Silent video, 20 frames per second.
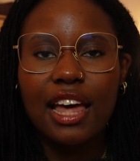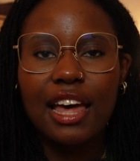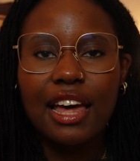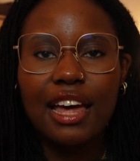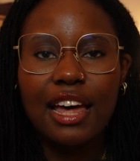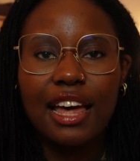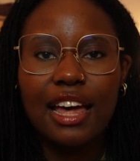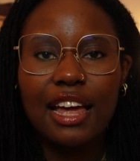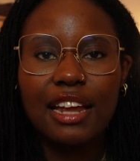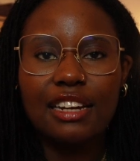
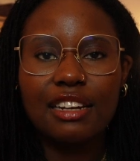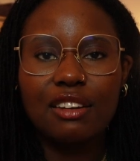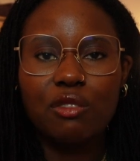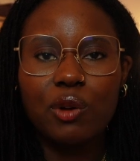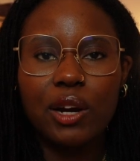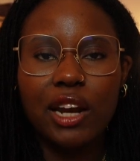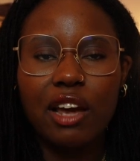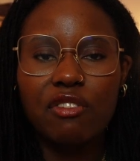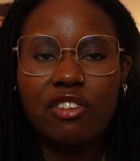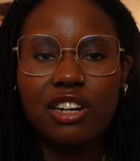And
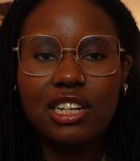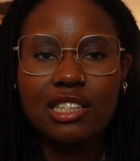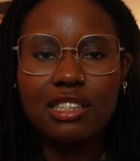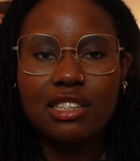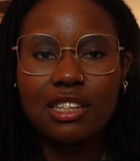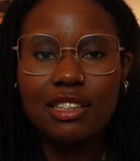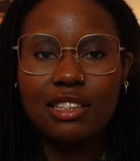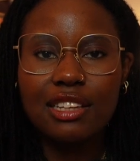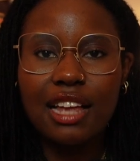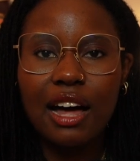whenever I
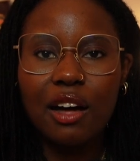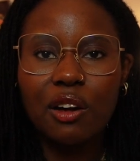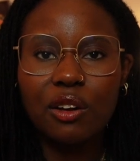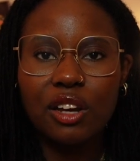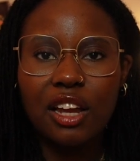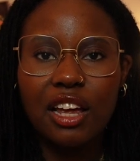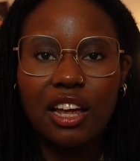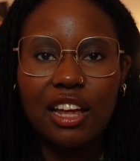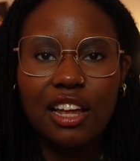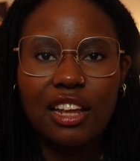sit
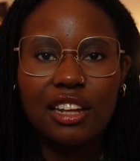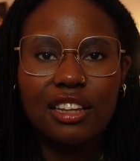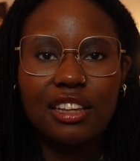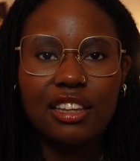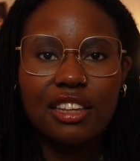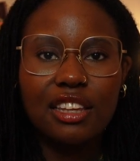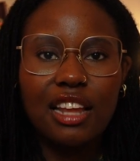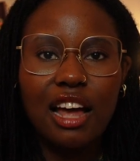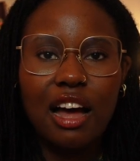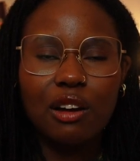down,
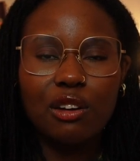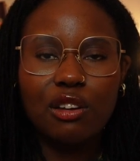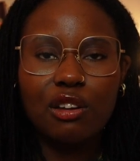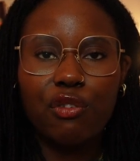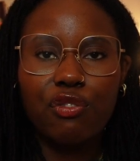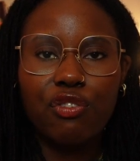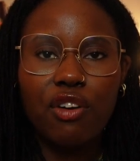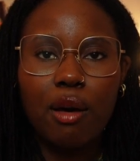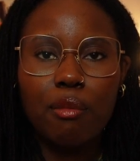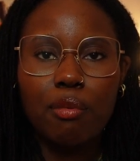the
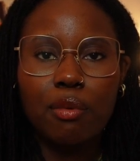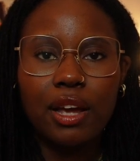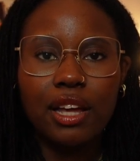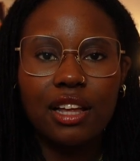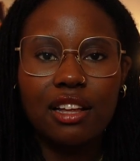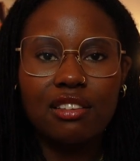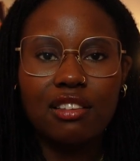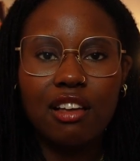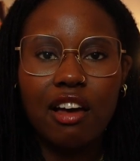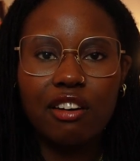outer fabric is